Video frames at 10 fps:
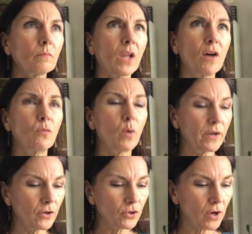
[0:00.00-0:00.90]
of
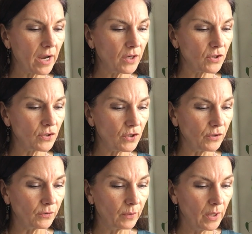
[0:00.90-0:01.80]
what you're trying to
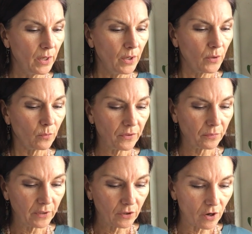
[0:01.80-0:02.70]
do with
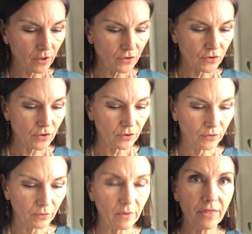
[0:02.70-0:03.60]
regards
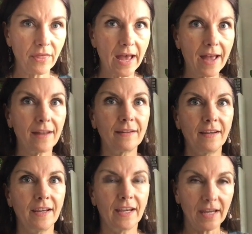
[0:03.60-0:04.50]
to that
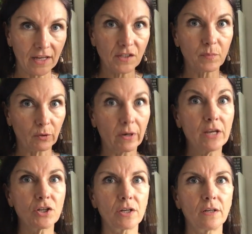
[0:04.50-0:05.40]

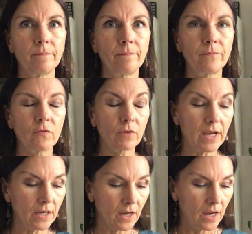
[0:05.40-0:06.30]
inspiration,
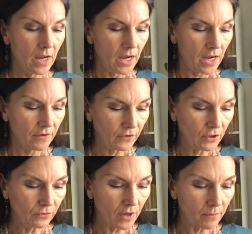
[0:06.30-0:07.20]
right? If
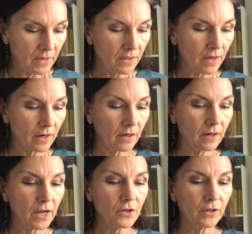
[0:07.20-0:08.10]
you come in there
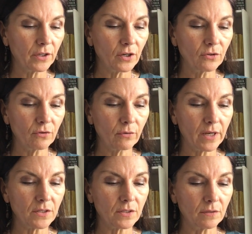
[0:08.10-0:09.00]
and you're
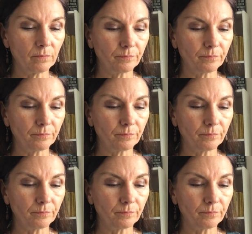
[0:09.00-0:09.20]
incongruent,